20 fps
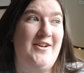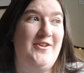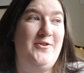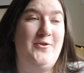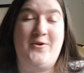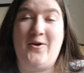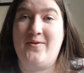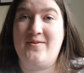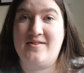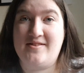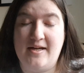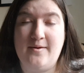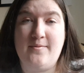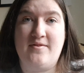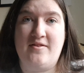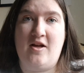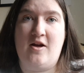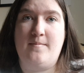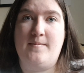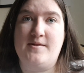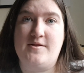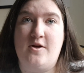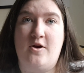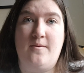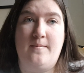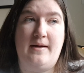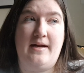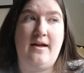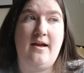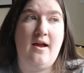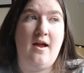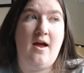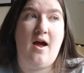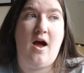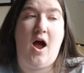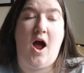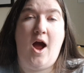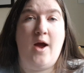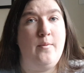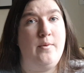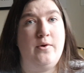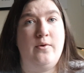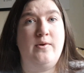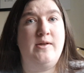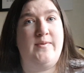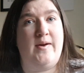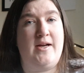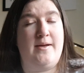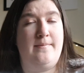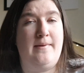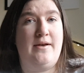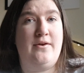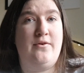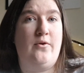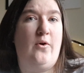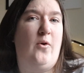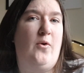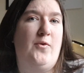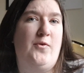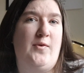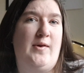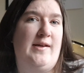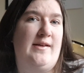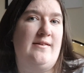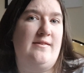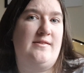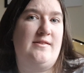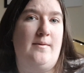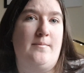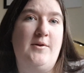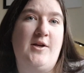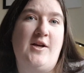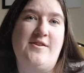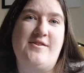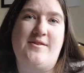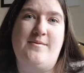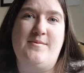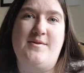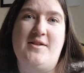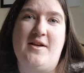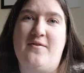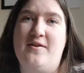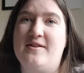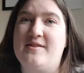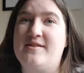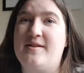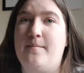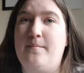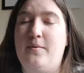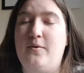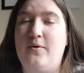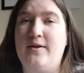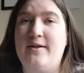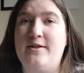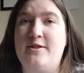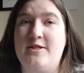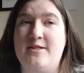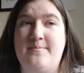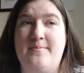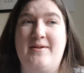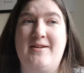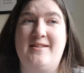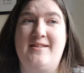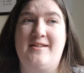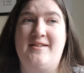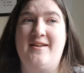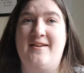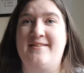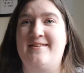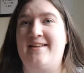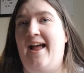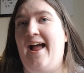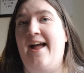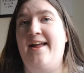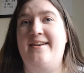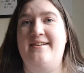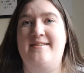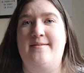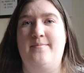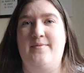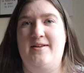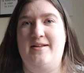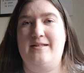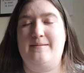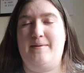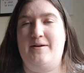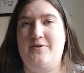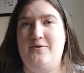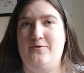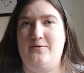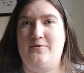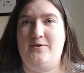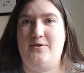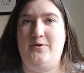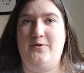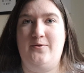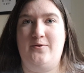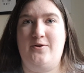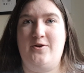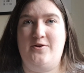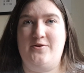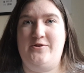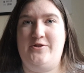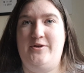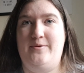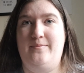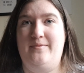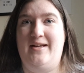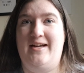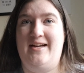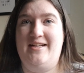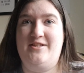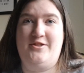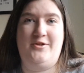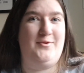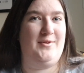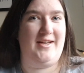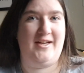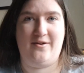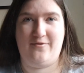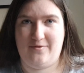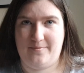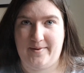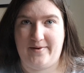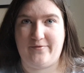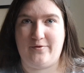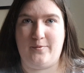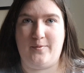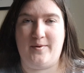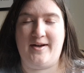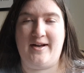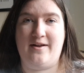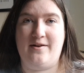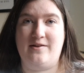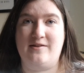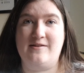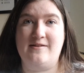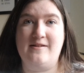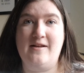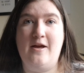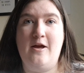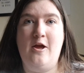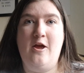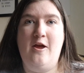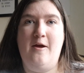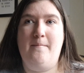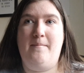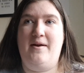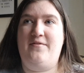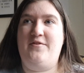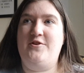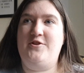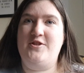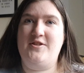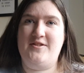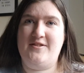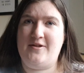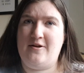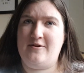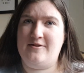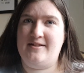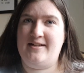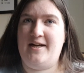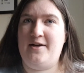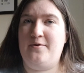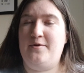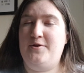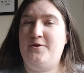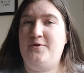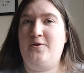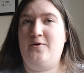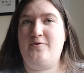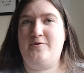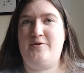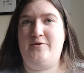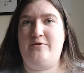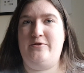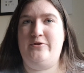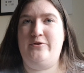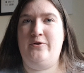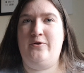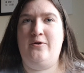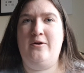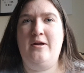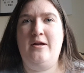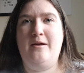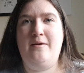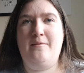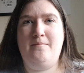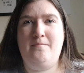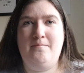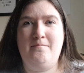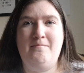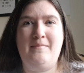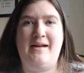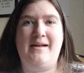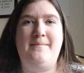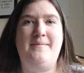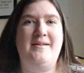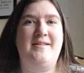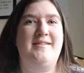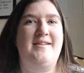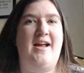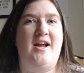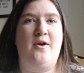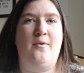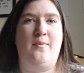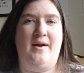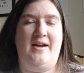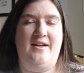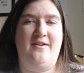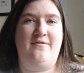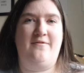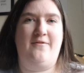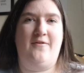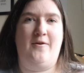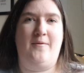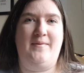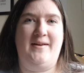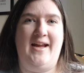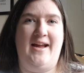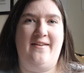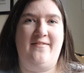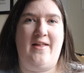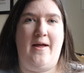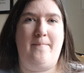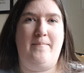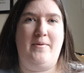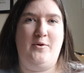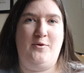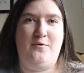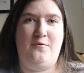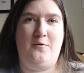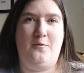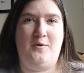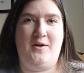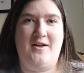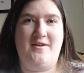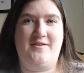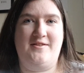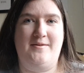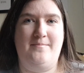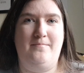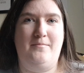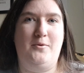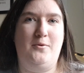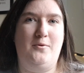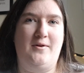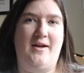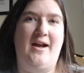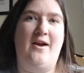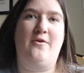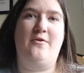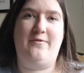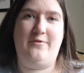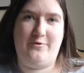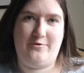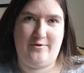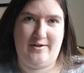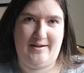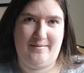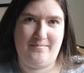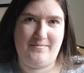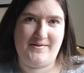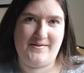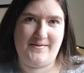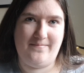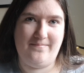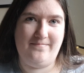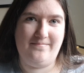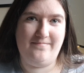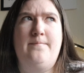you're going to stick with LARP as a hobby, I would always recommend ordering some custom stuff at some point, just because it does add something special to your costume that is unique from everyone else. But if you're just starting out and you're not too sure, maybe stay away from getting that beautiful custom ball gown of your dreams.